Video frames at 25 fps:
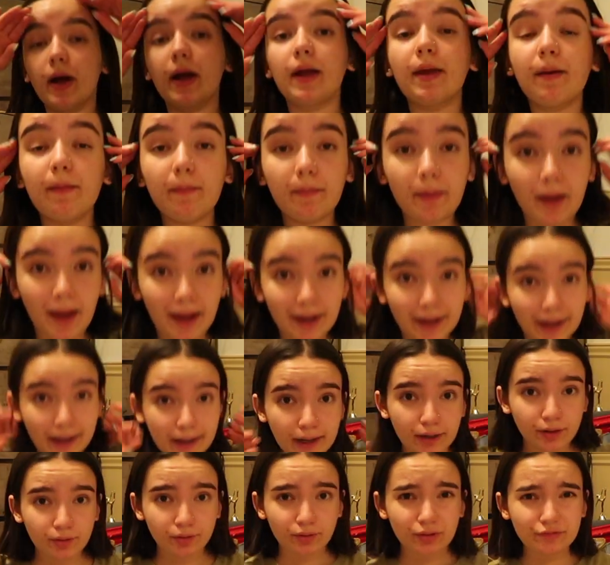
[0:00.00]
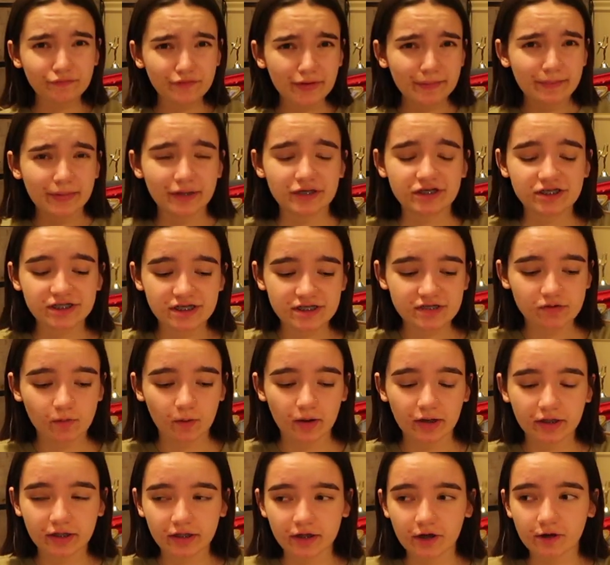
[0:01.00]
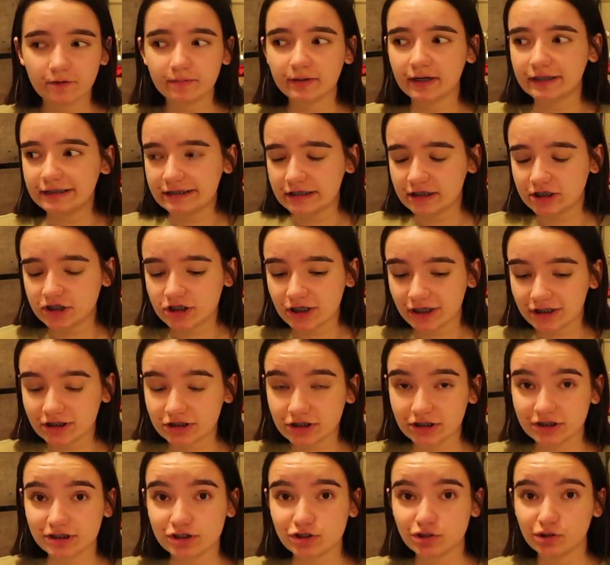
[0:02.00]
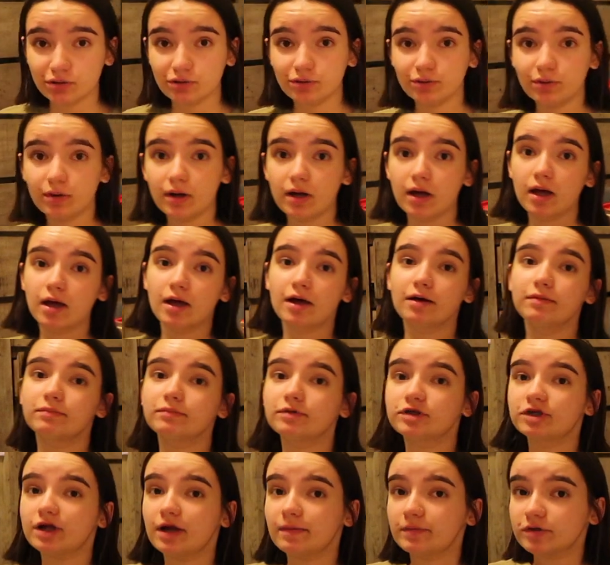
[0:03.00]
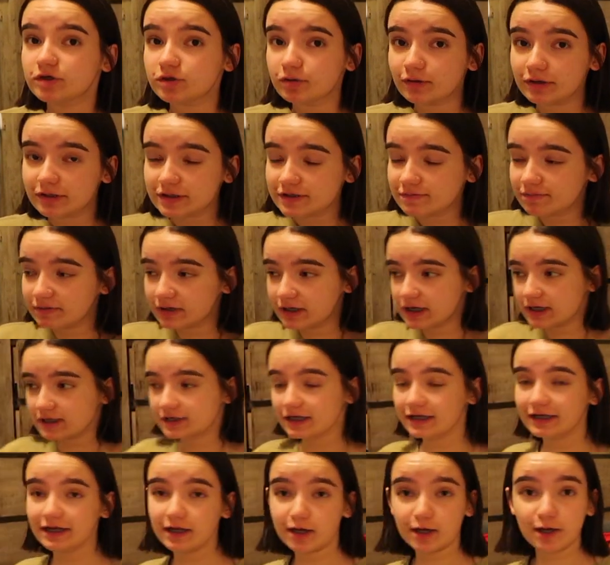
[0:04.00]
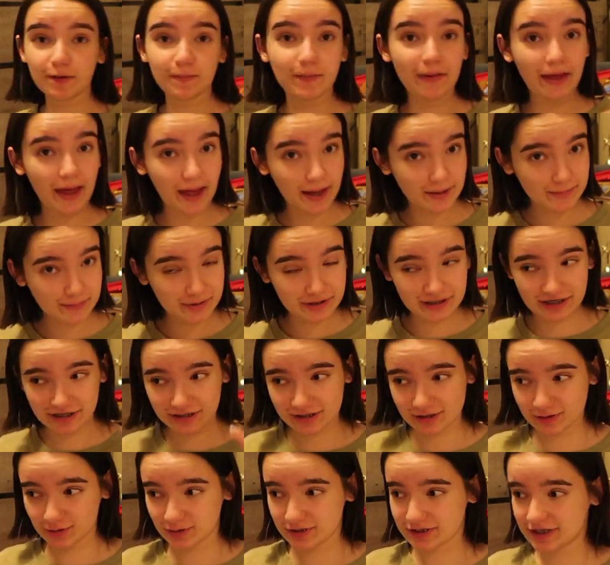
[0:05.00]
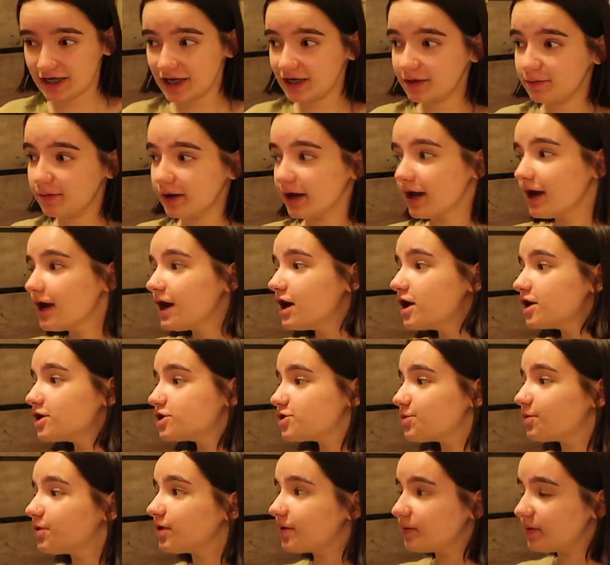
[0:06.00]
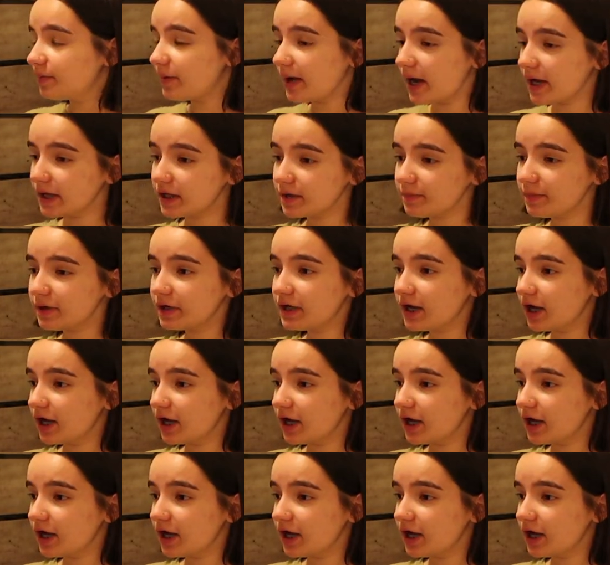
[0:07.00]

I am back, and I don't know if I mentioned this a while ago, but I did change into pajama shorts because I needed to pack my dance shorts. Anyway, so we're gonna be packing my